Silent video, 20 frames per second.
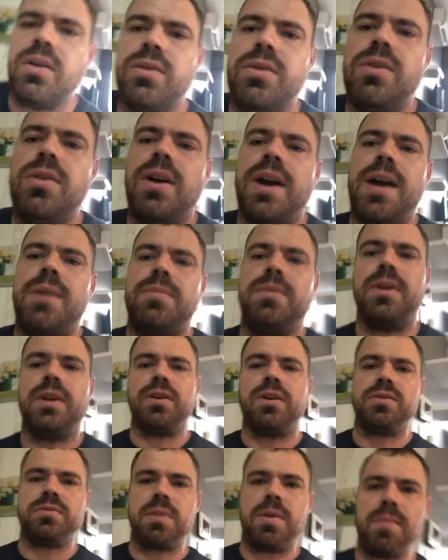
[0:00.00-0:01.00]
crap, there
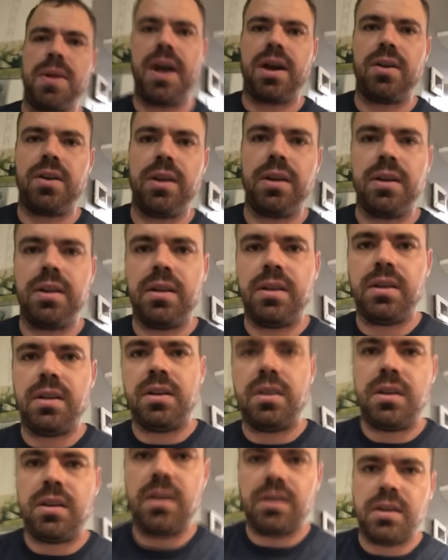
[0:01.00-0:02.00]
goes my battery.
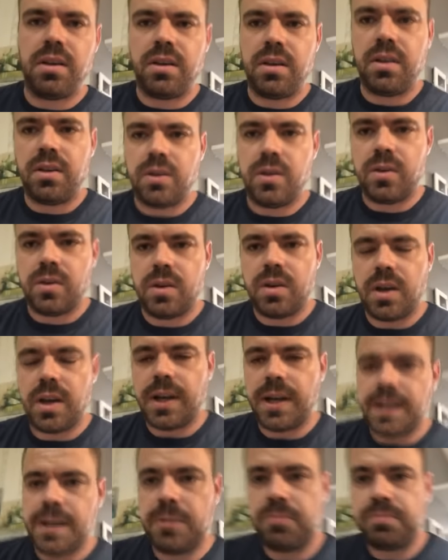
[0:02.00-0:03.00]

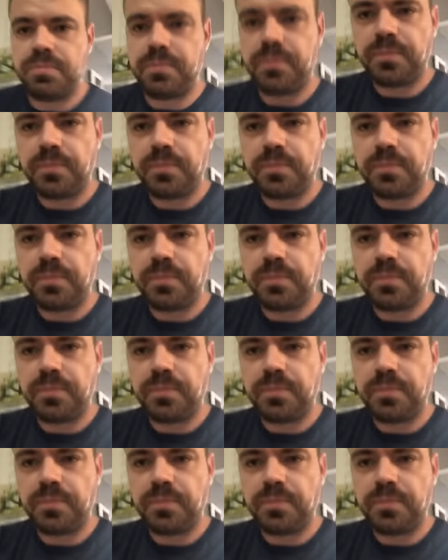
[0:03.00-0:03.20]
Oh,